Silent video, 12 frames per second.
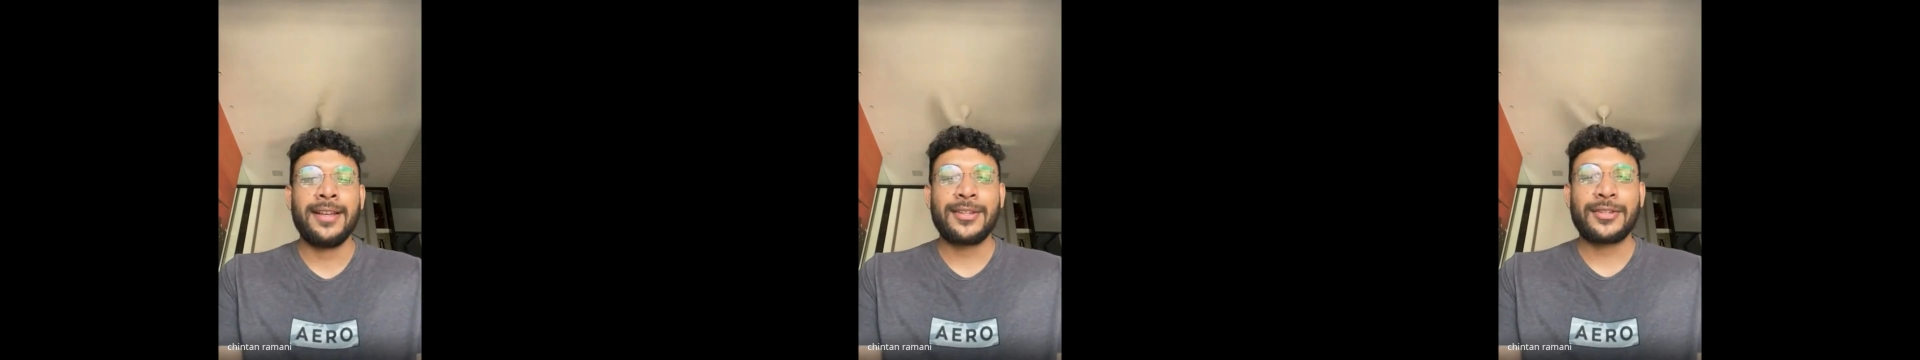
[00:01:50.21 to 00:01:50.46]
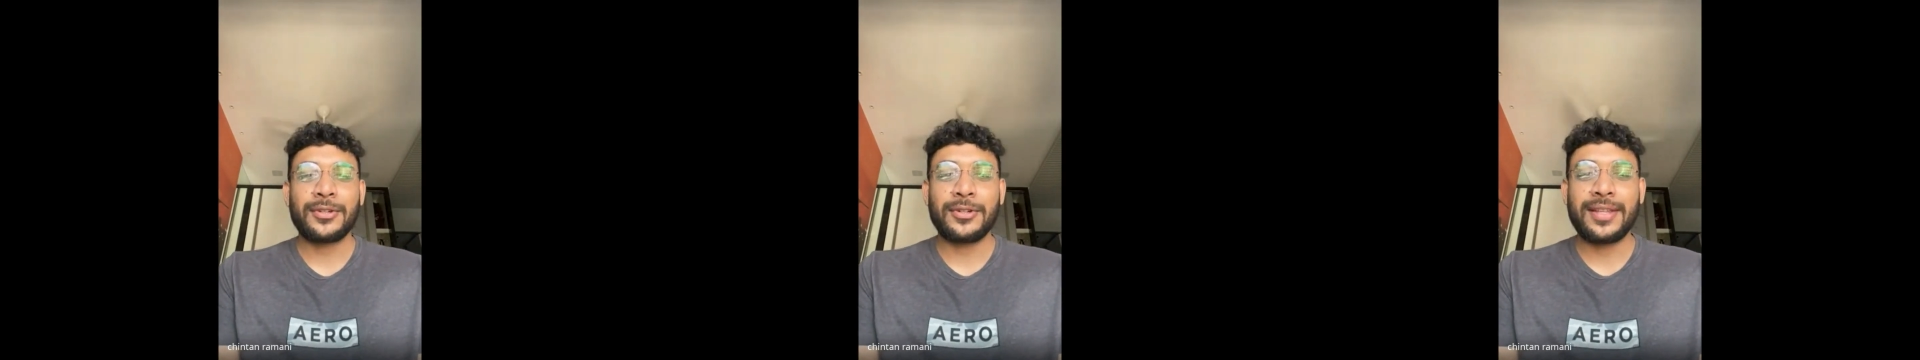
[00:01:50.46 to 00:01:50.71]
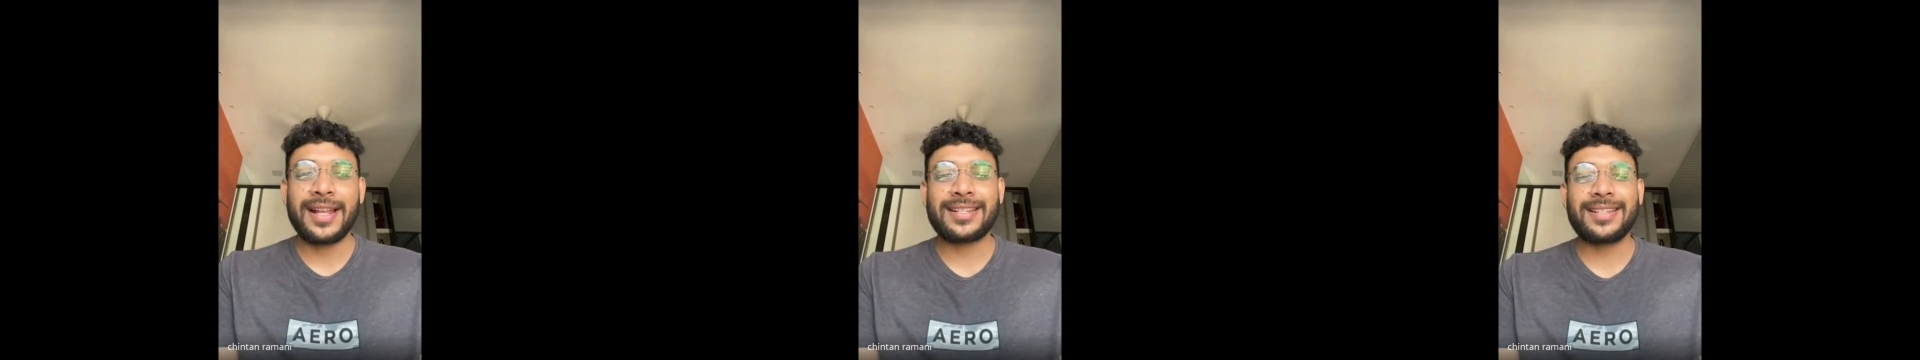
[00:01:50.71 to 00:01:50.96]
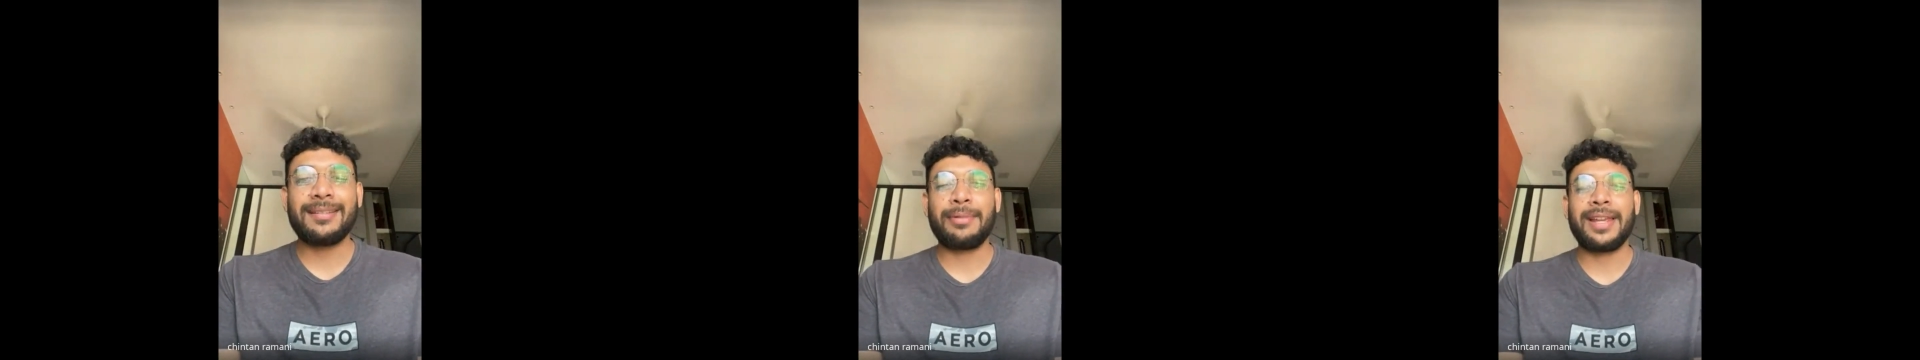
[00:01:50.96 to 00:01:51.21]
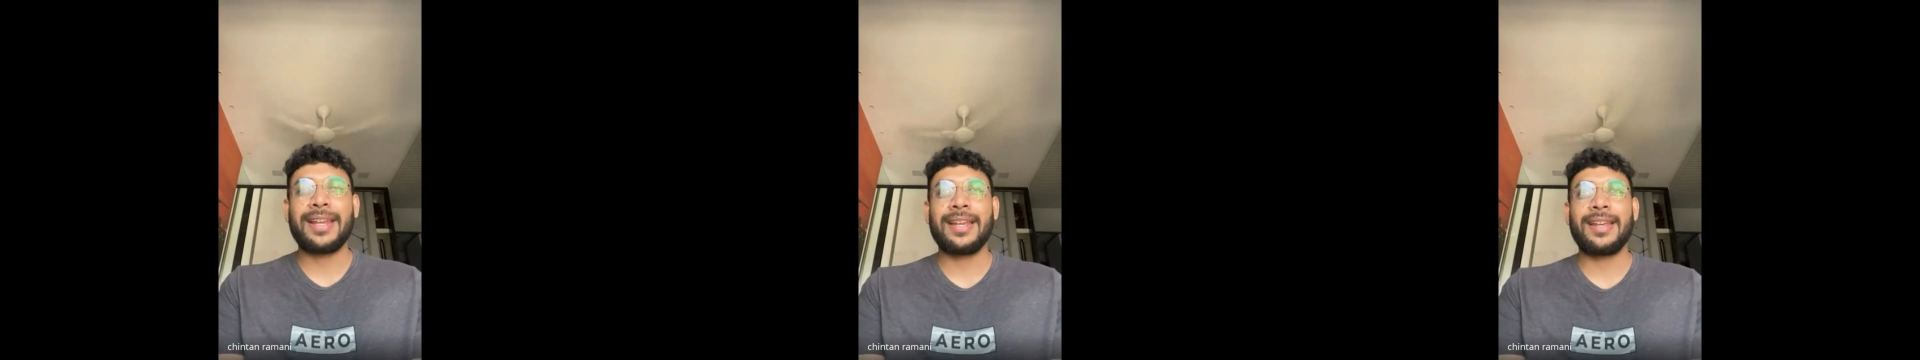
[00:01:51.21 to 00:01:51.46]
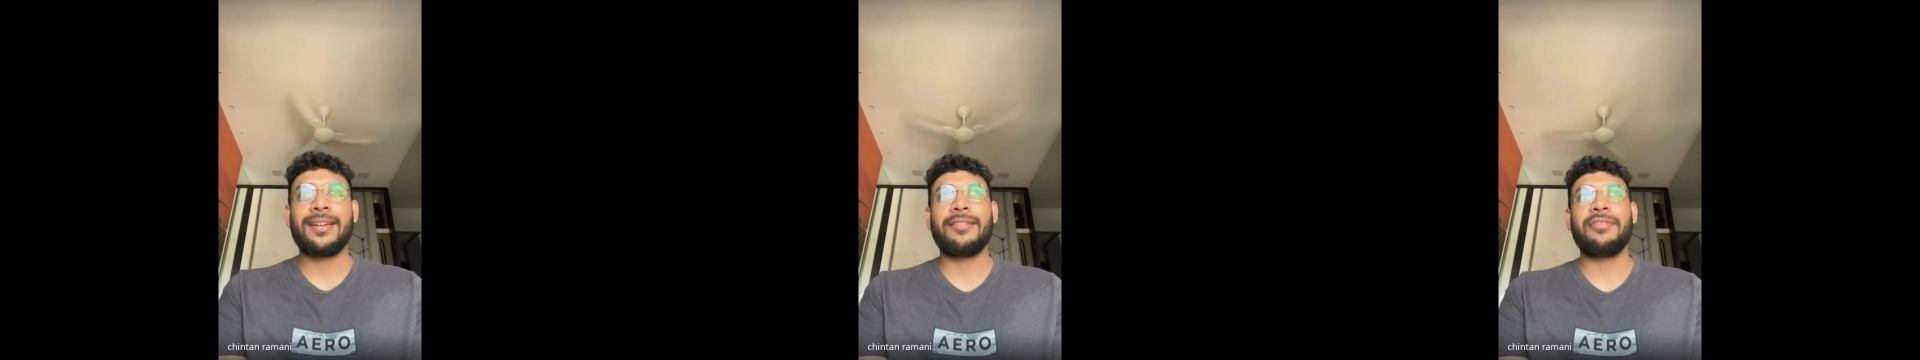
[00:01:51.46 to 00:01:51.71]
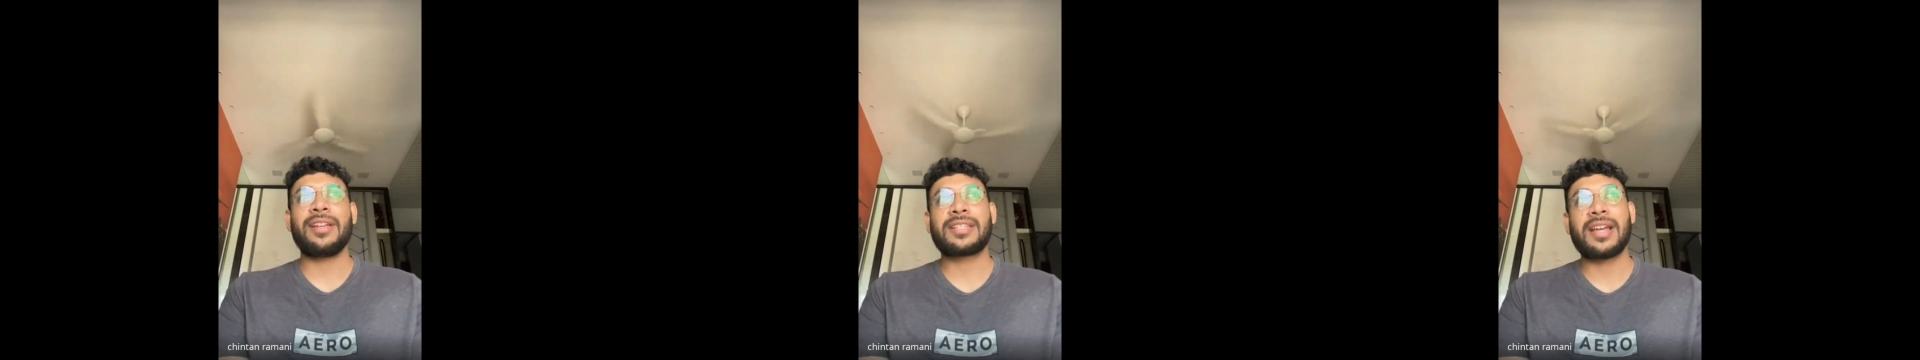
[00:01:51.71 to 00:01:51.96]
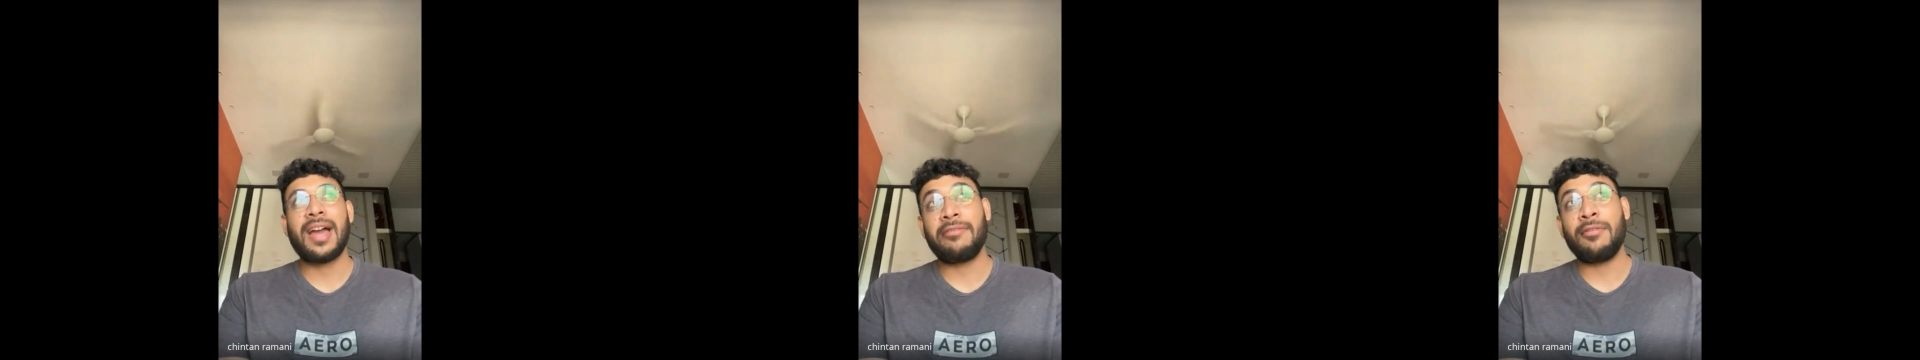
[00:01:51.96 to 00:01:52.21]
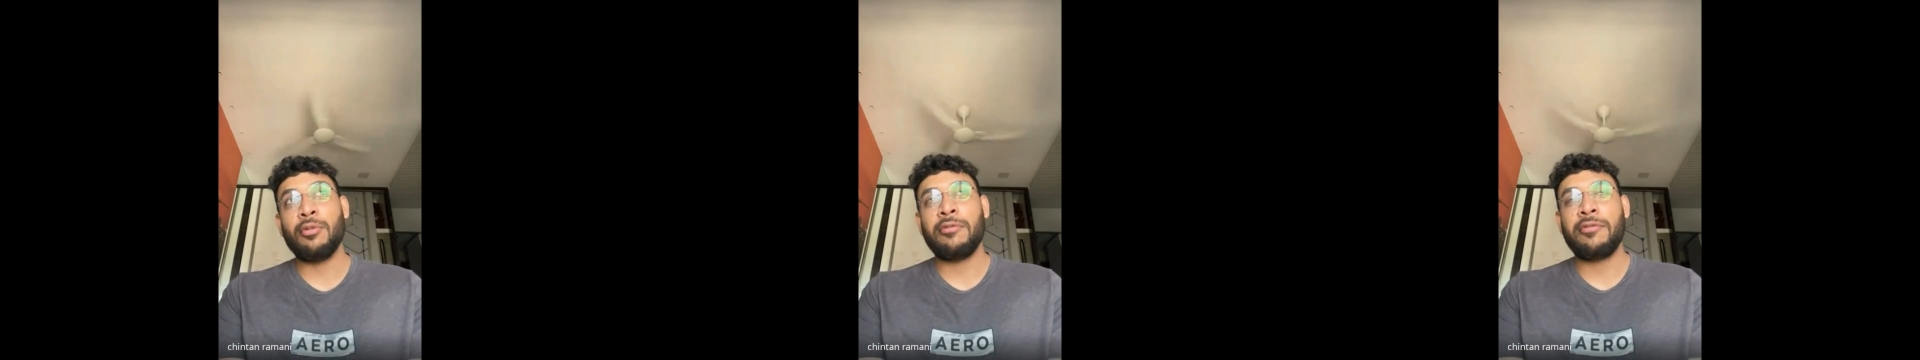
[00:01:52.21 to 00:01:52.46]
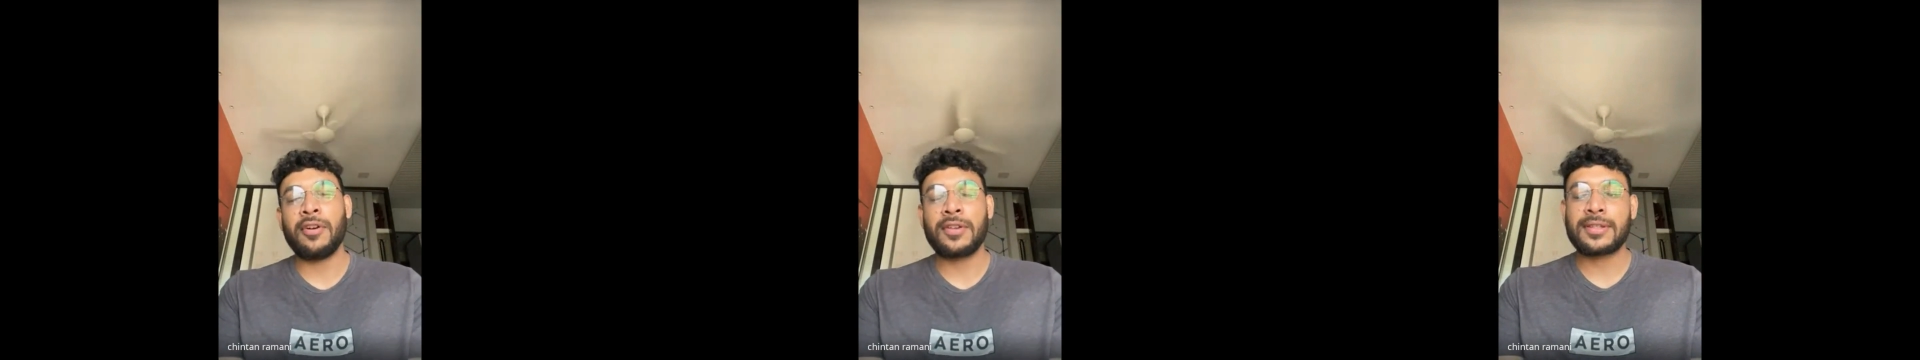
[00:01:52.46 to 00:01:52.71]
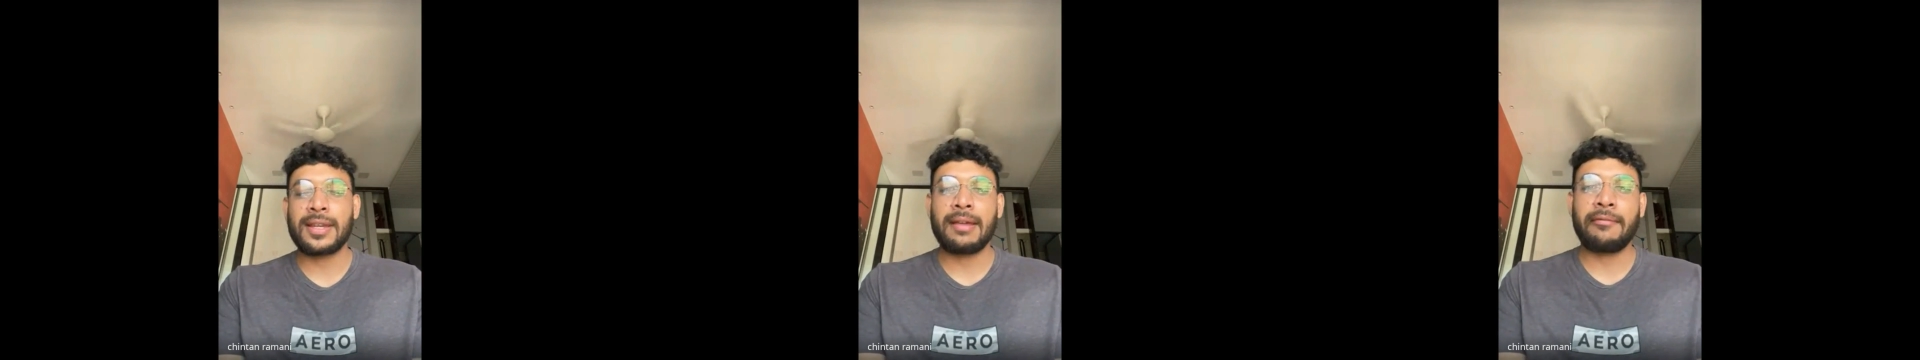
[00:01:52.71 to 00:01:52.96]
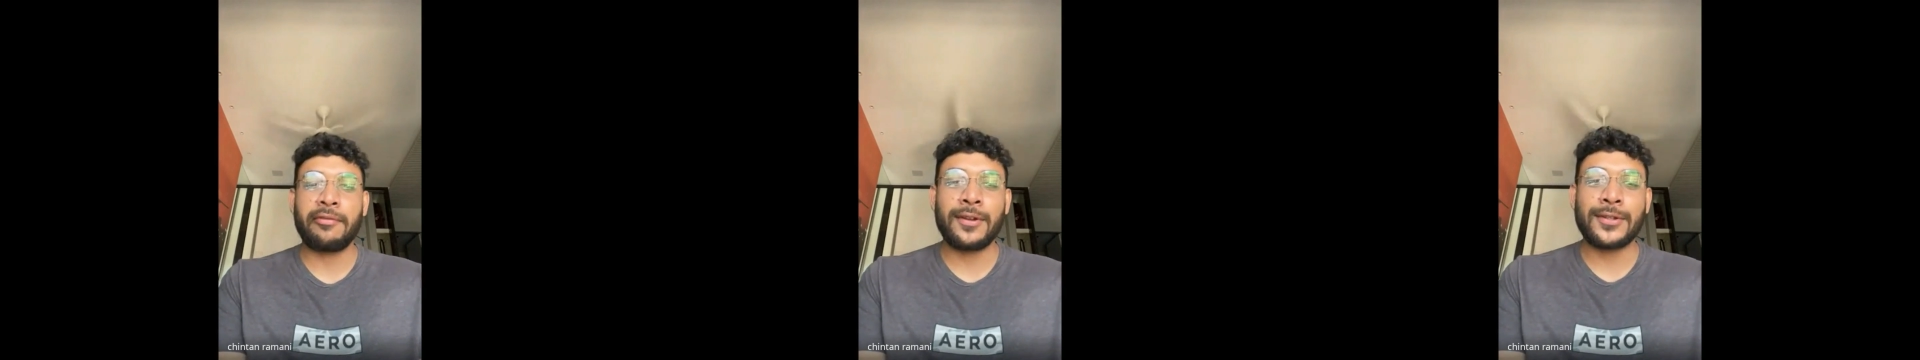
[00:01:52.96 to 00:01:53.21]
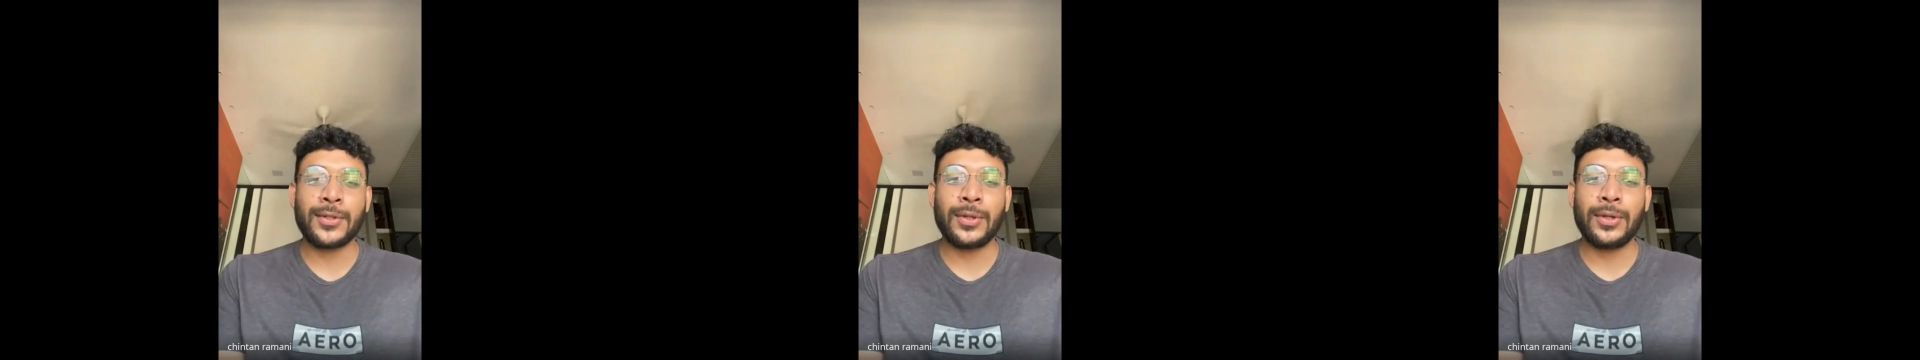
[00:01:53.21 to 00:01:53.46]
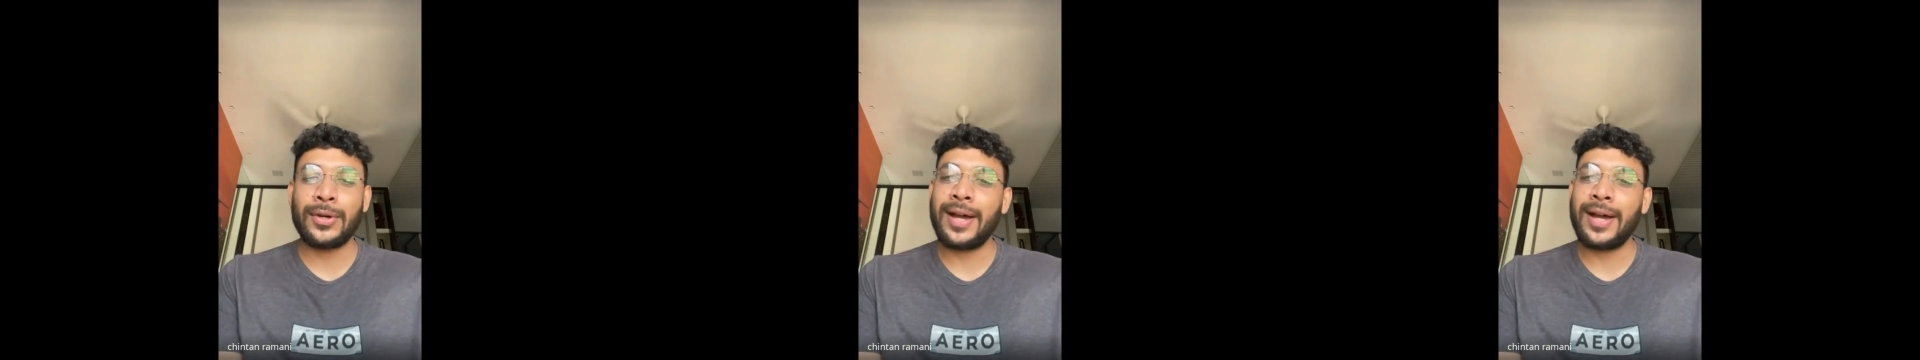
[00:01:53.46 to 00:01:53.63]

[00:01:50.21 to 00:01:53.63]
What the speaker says: So that's the plane which I flew first time for a solo,